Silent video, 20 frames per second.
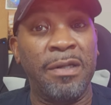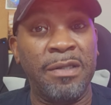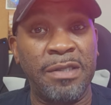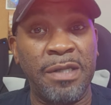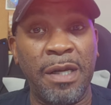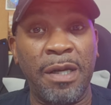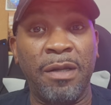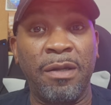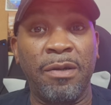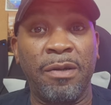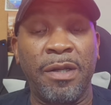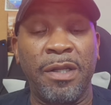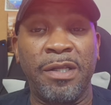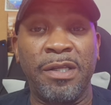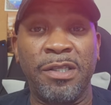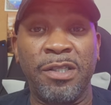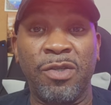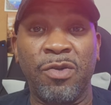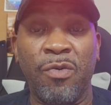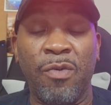Take a look at
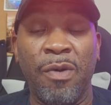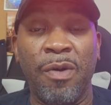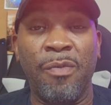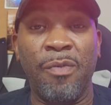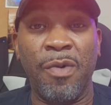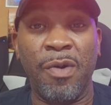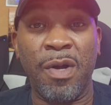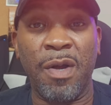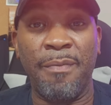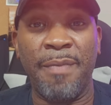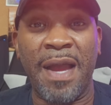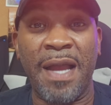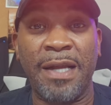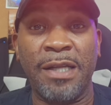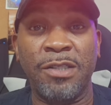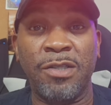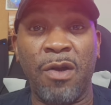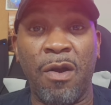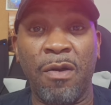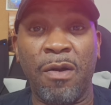this story and we'll come back
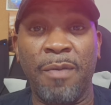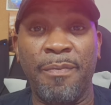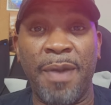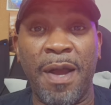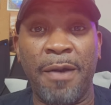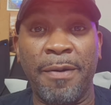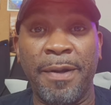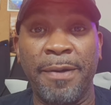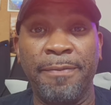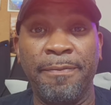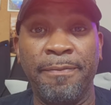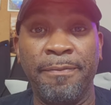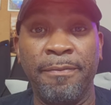and talk about it.